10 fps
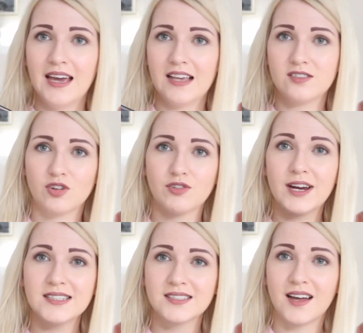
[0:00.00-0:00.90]
It's a
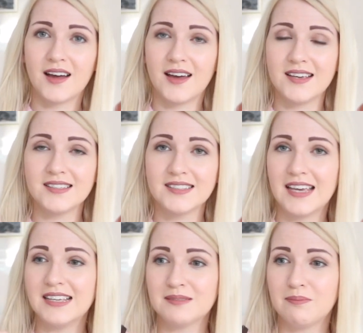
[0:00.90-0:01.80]
great size.
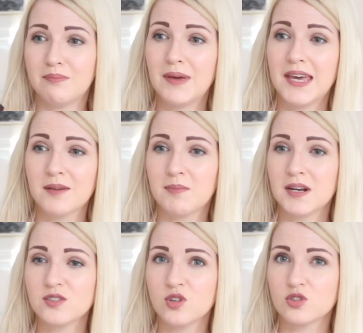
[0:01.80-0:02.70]
It's big, but
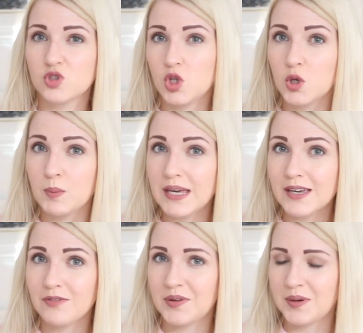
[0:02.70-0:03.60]
it's not too
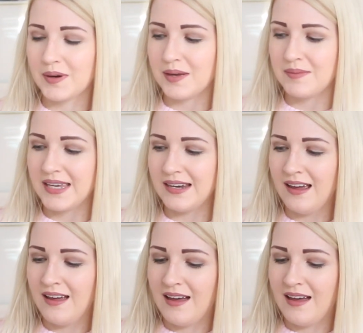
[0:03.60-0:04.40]
big, if you know what I mean.